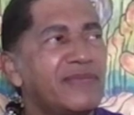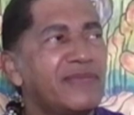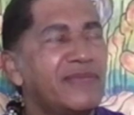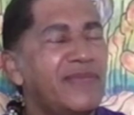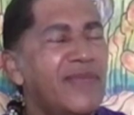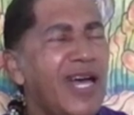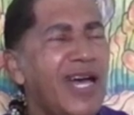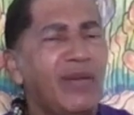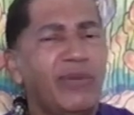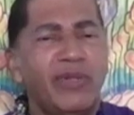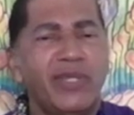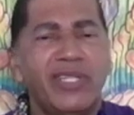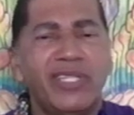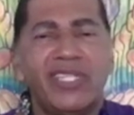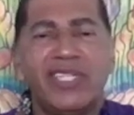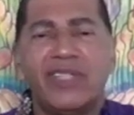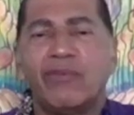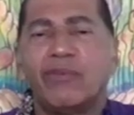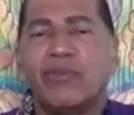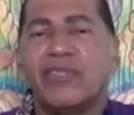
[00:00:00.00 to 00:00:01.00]
not
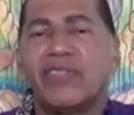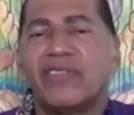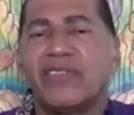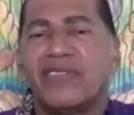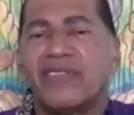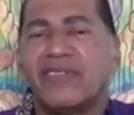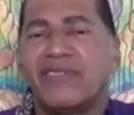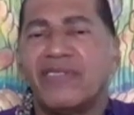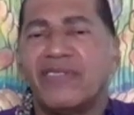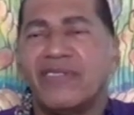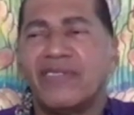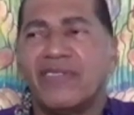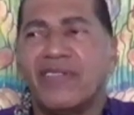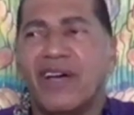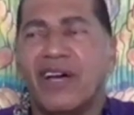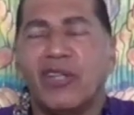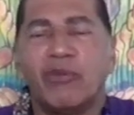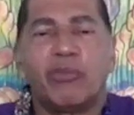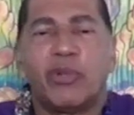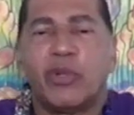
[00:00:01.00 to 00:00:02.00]
really with
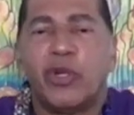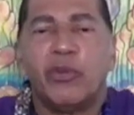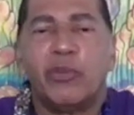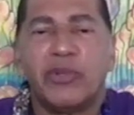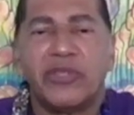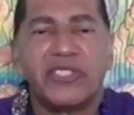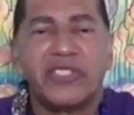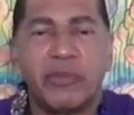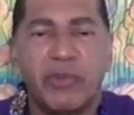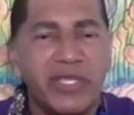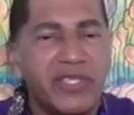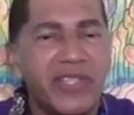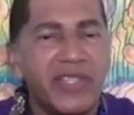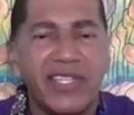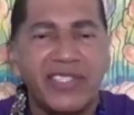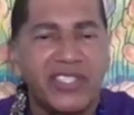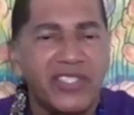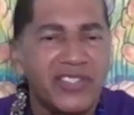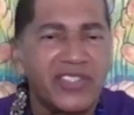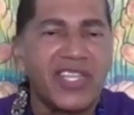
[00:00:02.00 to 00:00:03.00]
on purpose, but
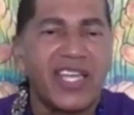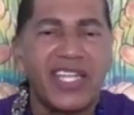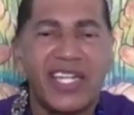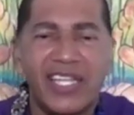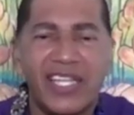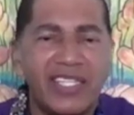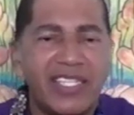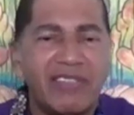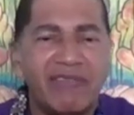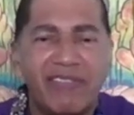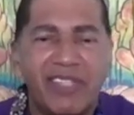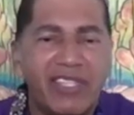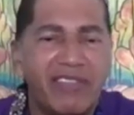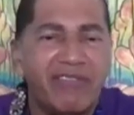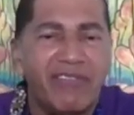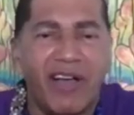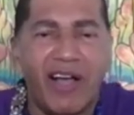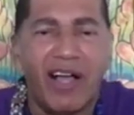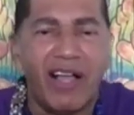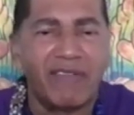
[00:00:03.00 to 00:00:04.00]
that just kind of
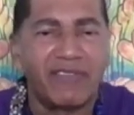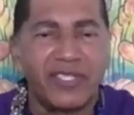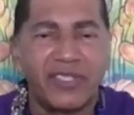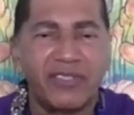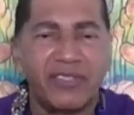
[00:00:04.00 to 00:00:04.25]
evolves.